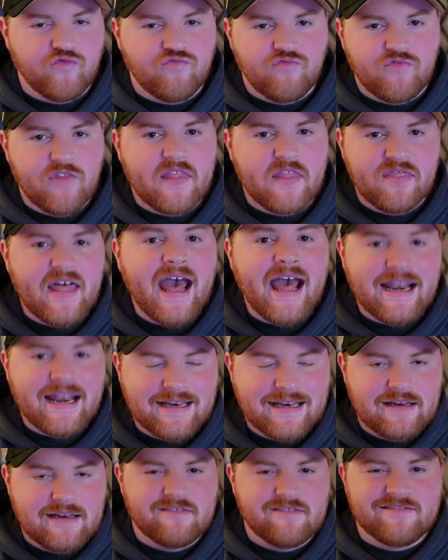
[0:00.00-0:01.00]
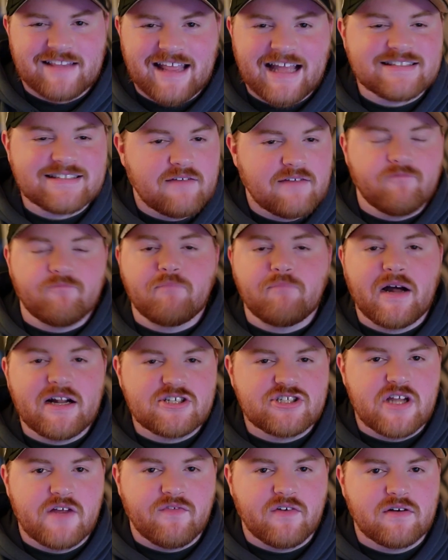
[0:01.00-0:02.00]
that's a
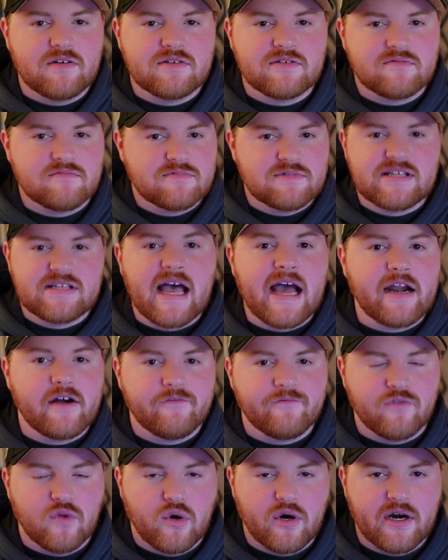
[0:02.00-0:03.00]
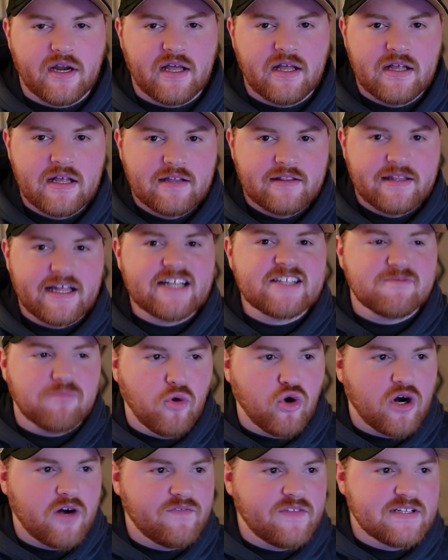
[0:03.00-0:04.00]
much different side of Florida. That's
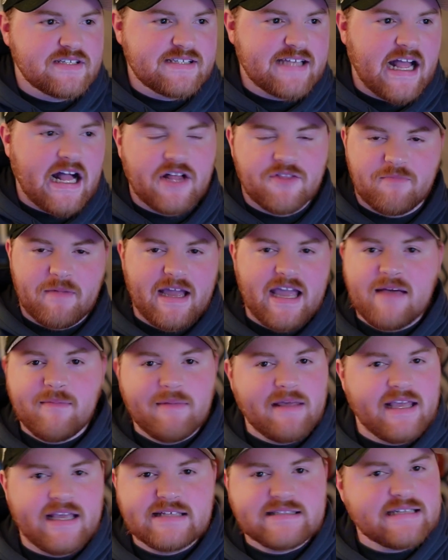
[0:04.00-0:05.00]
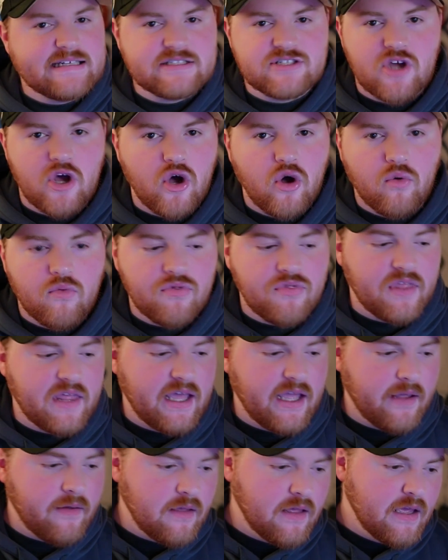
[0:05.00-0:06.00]
more of the South. Miami is its own
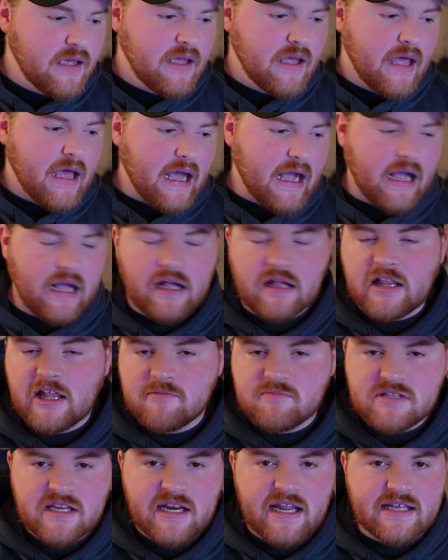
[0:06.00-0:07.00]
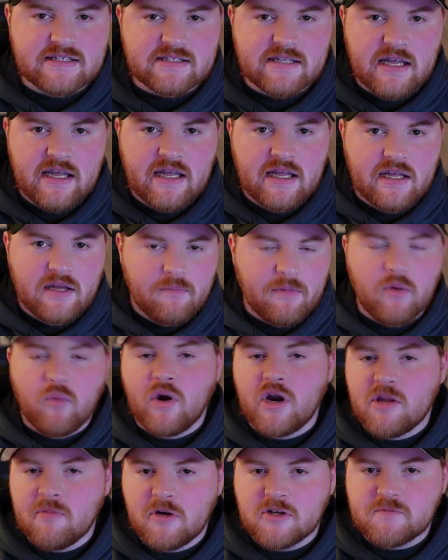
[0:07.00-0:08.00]
thing. Clemson has been
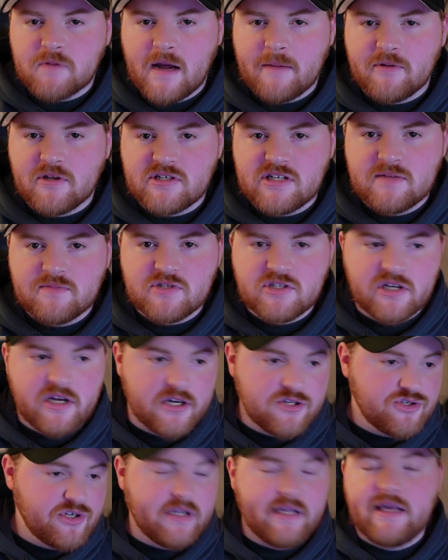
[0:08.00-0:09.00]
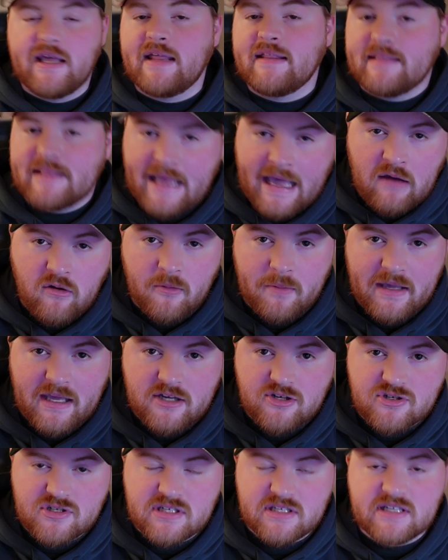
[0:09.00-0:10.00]
one of the most popular teams in the country. That will be
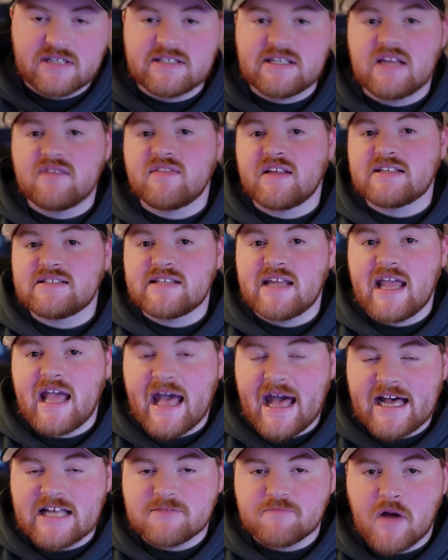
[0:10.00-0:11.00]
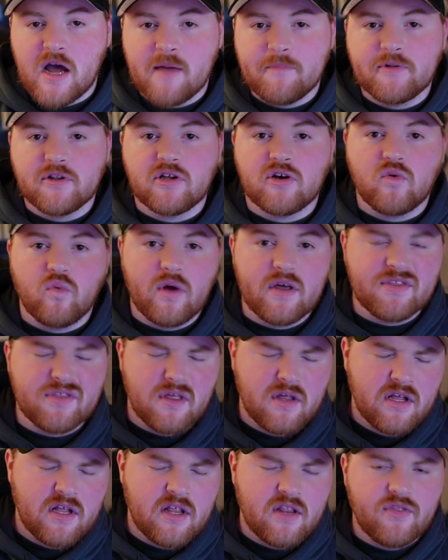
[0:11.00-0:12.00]
interesting to see if they stay as popular with
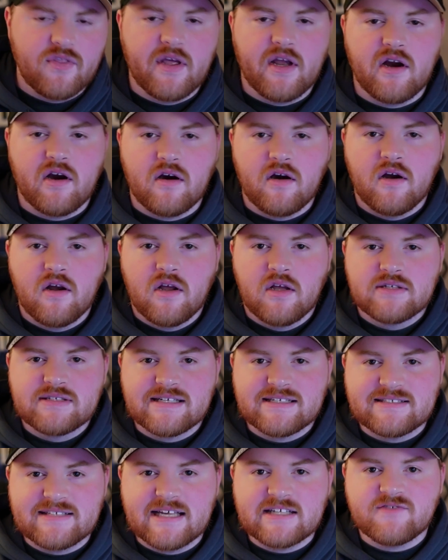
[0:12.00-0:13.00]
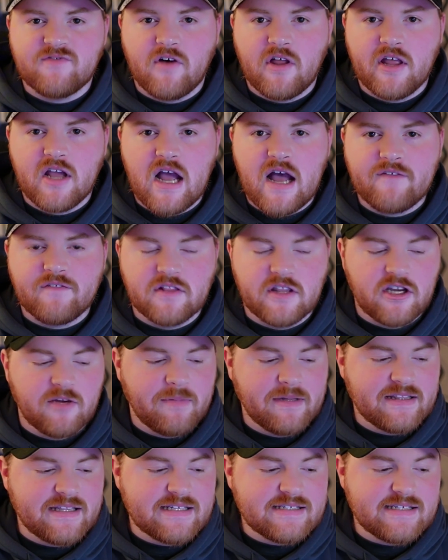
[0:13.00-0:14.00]
their success falling off a little
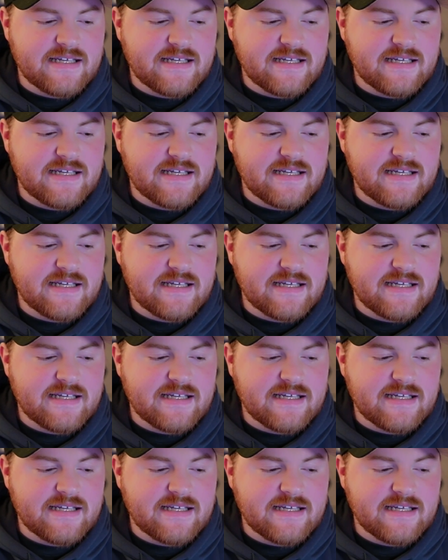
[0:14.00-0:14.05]
bit this